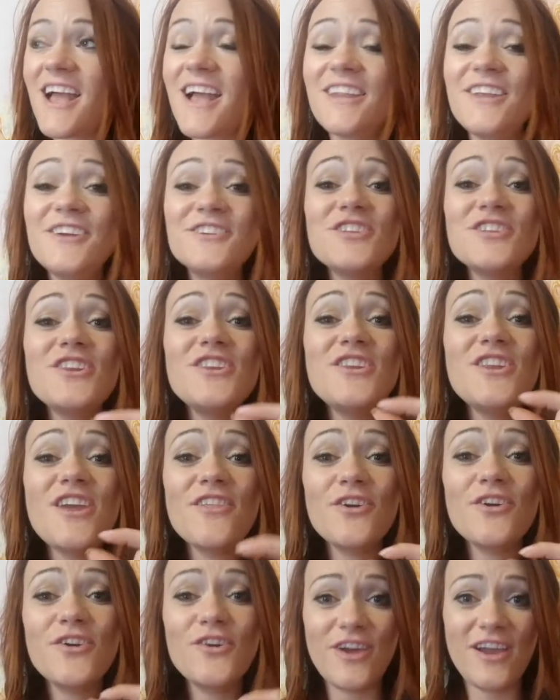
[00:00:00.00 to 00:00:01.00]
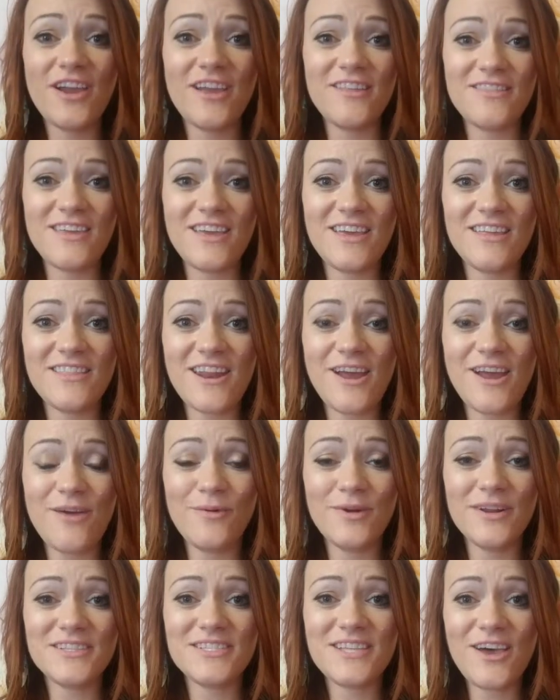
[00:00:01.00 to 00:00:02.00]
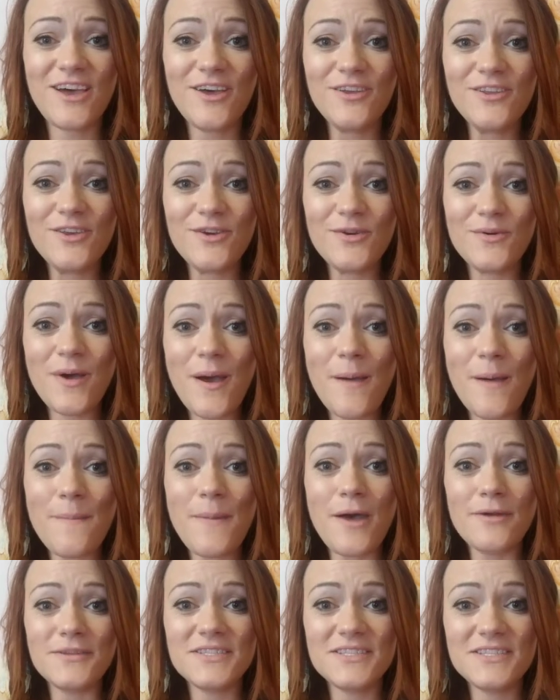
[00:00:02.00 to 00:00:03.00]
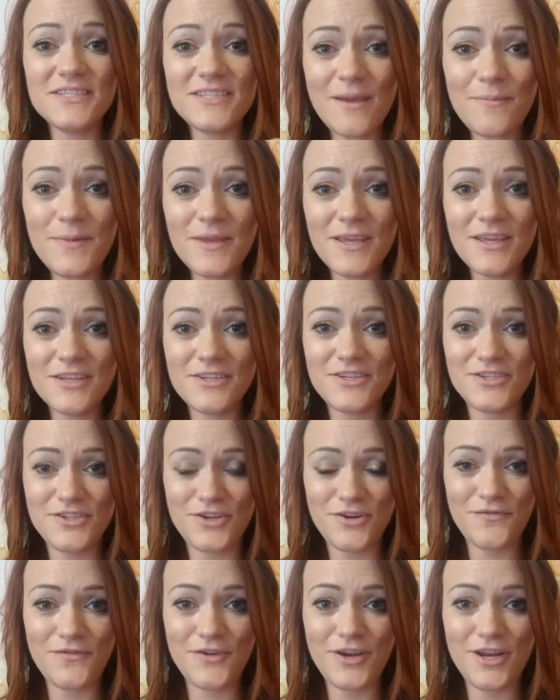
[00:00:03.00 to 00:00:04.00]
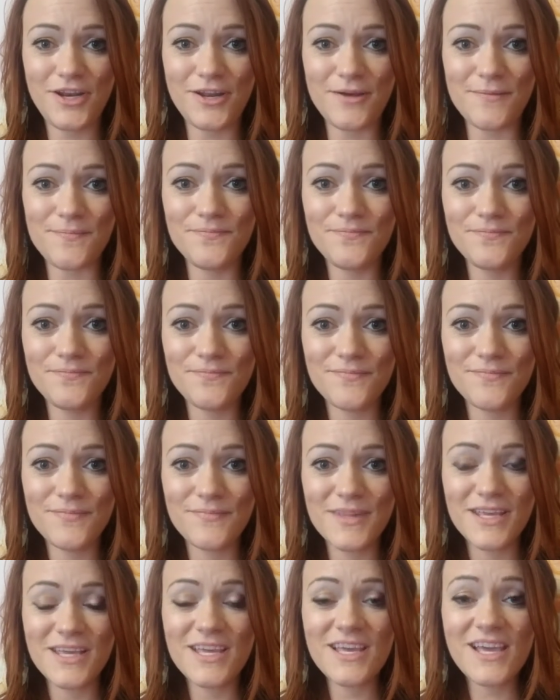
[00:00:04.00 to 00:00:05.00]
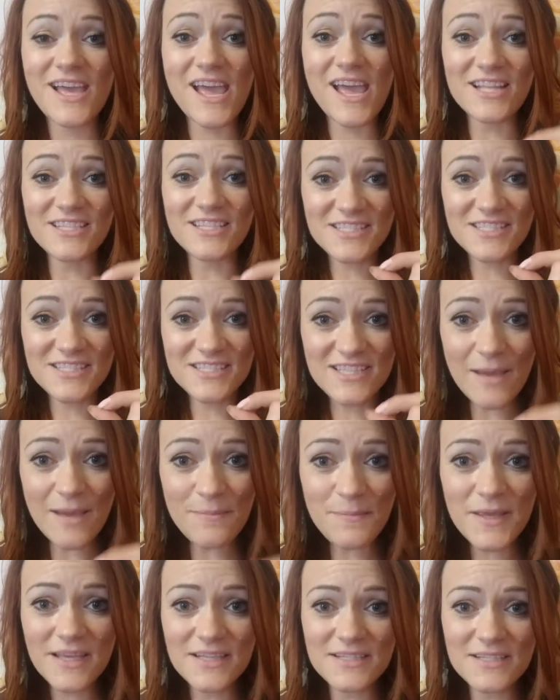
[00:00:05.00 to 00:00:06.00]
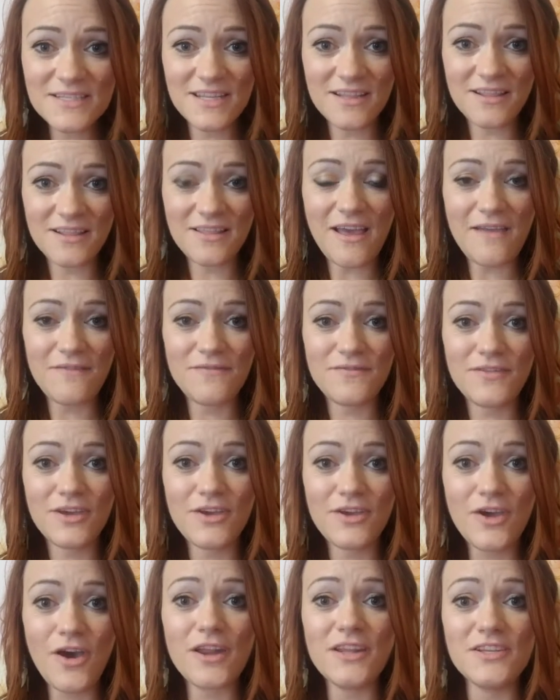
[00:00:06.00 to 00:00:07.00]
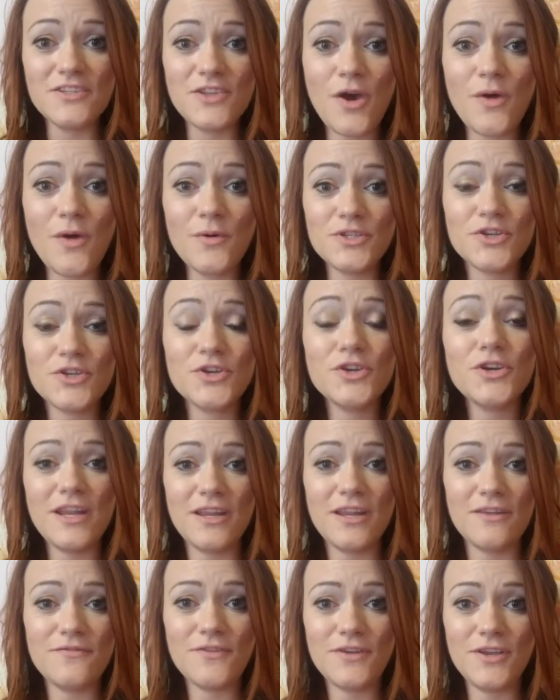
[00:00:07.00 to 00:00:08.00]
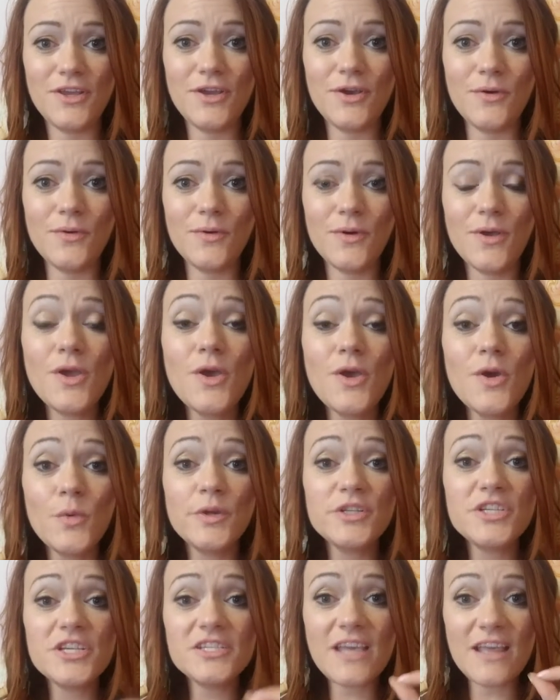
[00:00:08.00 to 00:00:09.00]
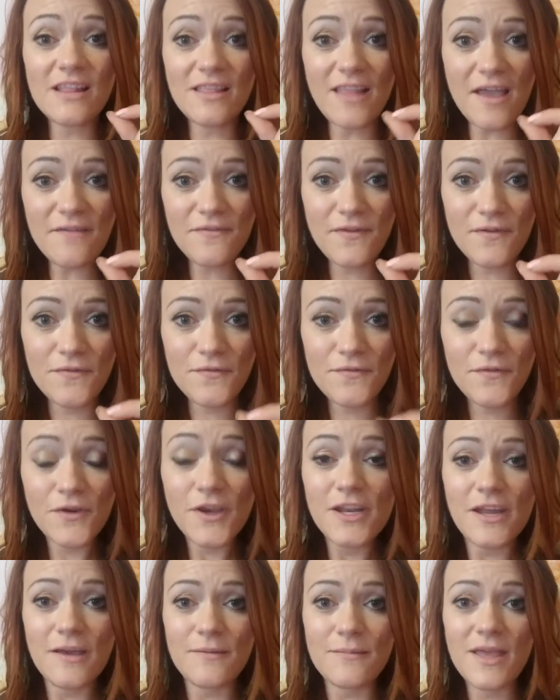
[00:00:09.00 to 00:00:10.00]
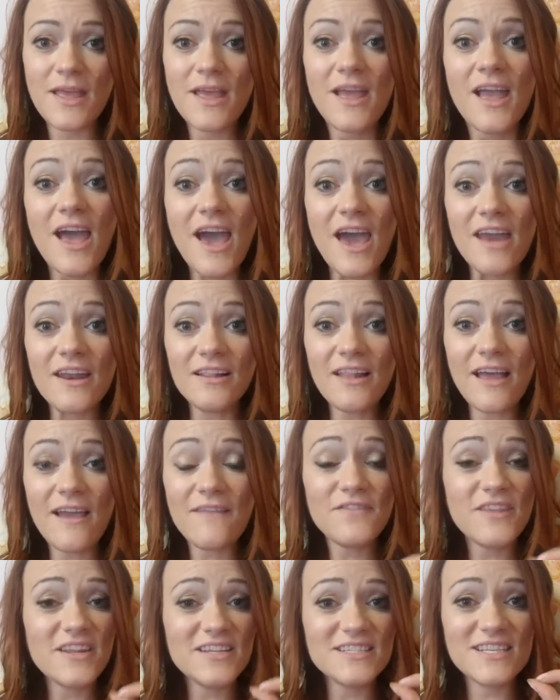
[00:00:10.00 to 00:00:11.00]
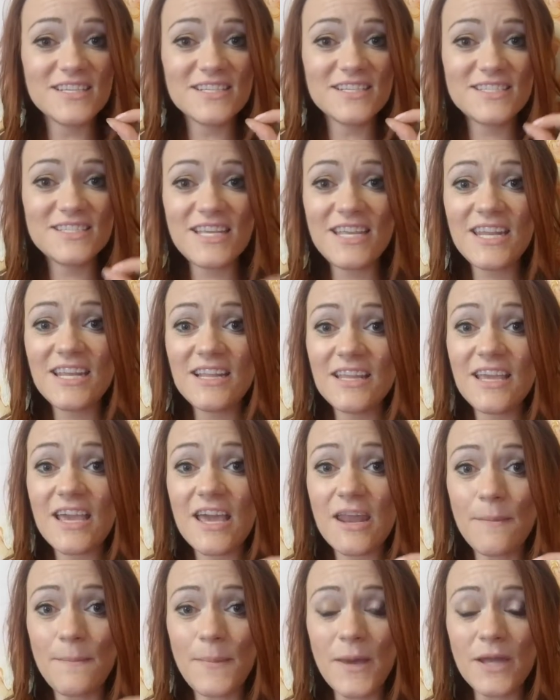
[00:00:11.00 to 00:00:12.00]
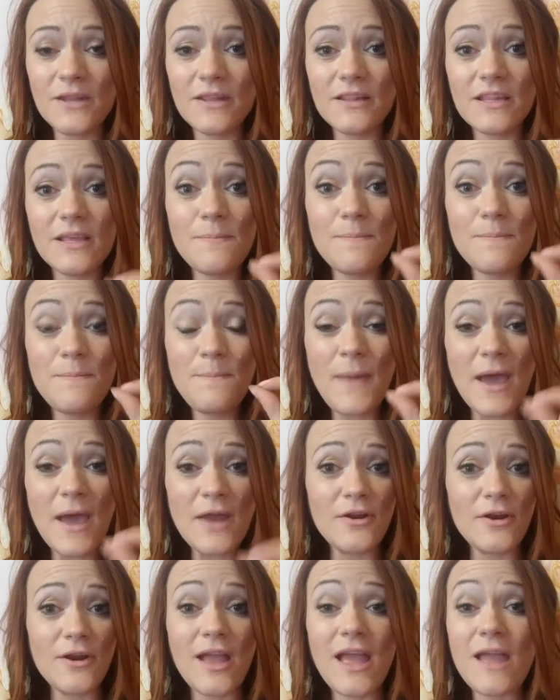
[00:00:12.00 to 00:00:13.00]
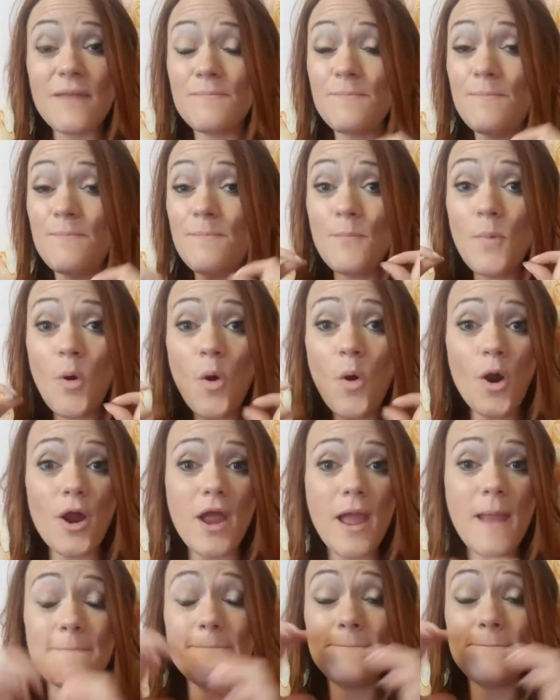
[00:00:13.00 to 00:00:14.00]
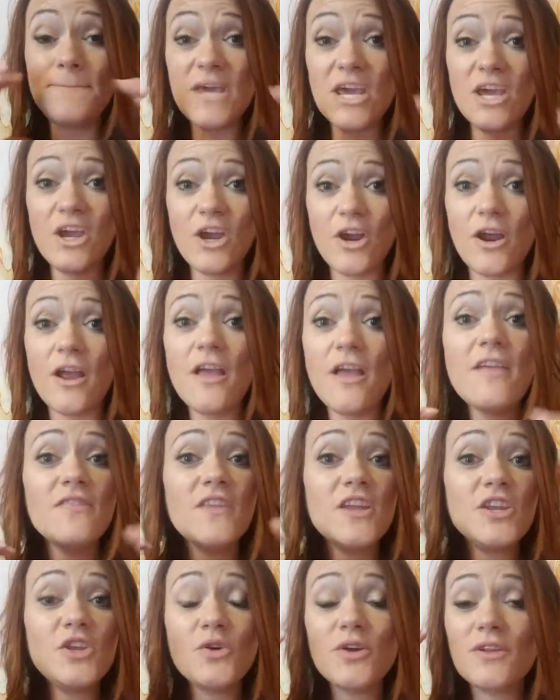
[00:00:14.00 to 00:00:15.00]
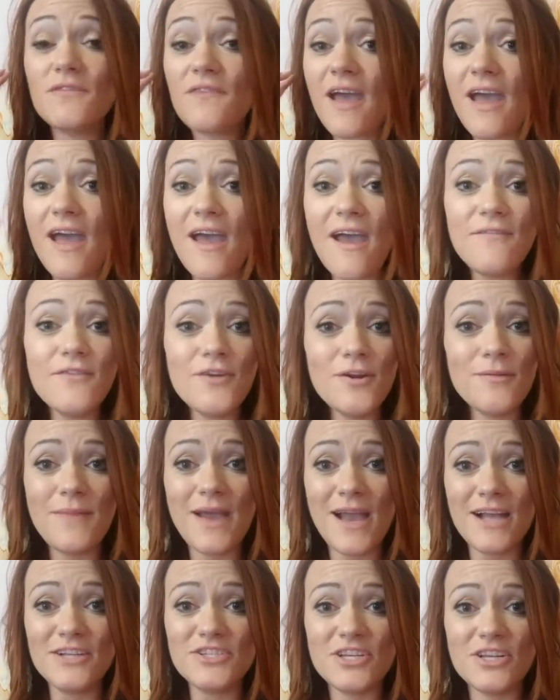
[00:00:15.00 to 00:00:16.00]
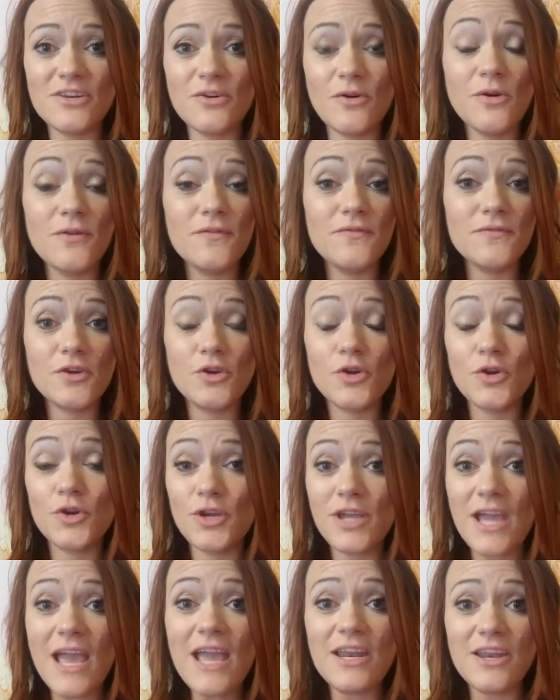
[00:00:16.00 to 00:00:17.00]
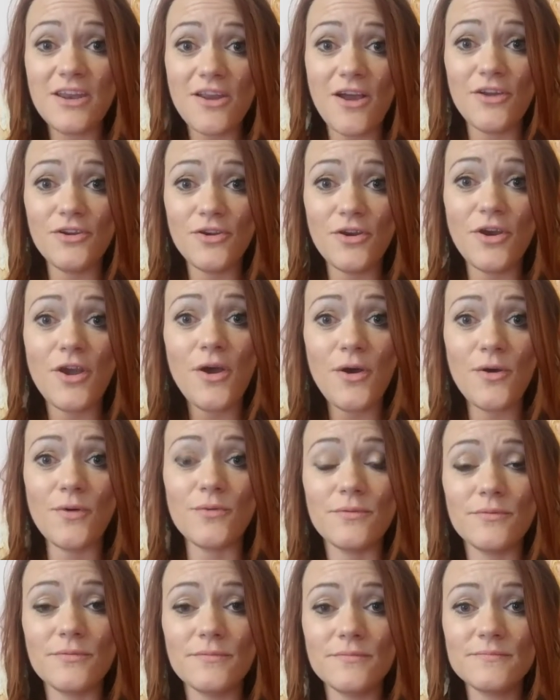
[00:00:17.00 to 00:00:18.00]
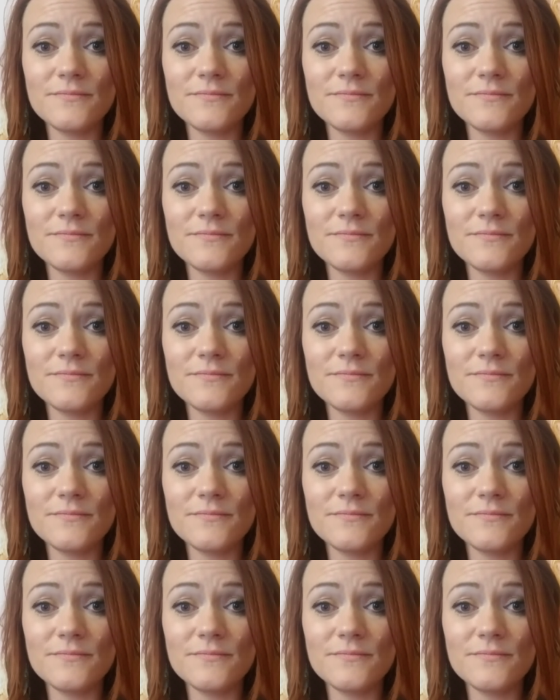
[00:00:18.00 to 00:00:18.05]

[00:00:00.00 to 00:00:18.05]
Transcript: And here's another great thing that I want to tell you about stepping into your freedom and stepping into the life that God has always created for you, which is a life of freedom and a life that is exceedingly and abundantly better and more and bigger than you could have ever imagined or created on your own.